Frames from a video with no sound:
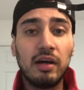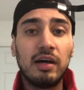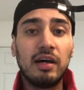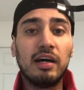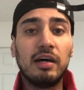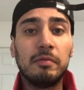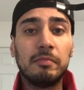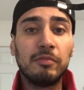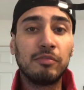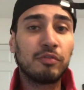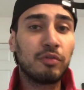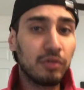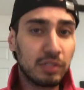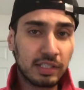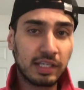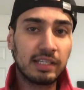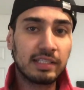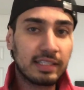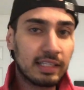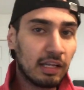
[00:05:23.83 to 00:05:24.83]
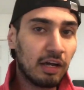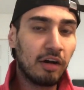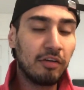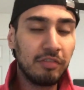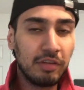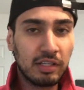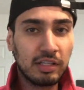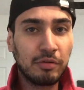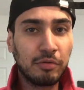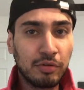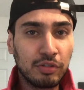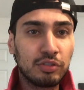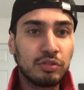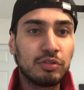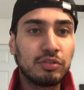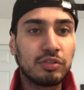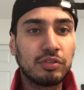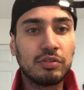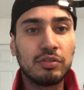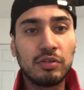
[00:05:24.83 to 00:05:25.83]
Of course, against Slavia there was
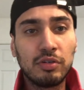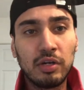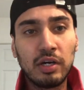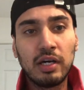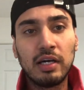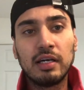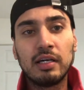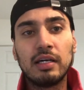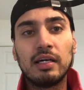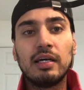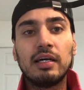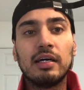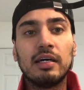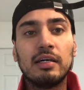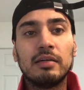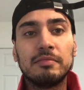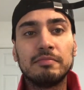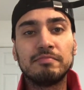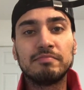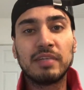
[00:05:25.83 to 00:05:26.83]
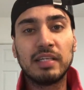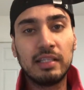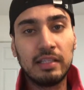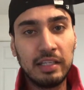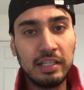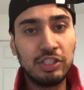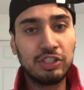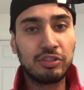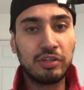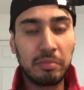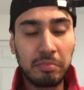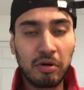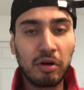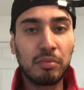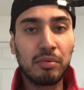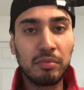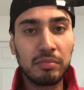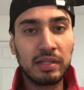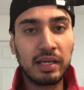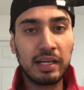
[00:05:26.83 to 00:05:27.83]
also an injury
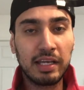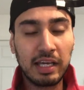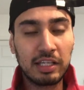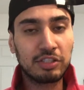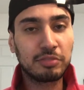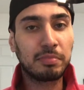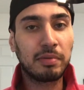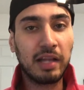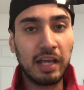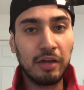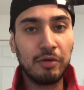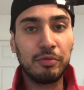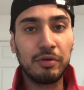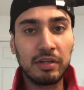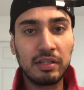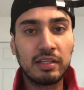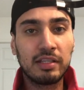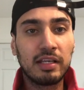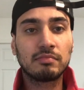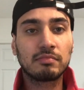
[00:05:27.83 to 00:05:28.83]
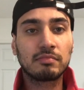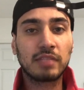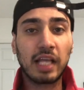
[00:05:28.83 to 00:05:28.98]
problem that he had to play with.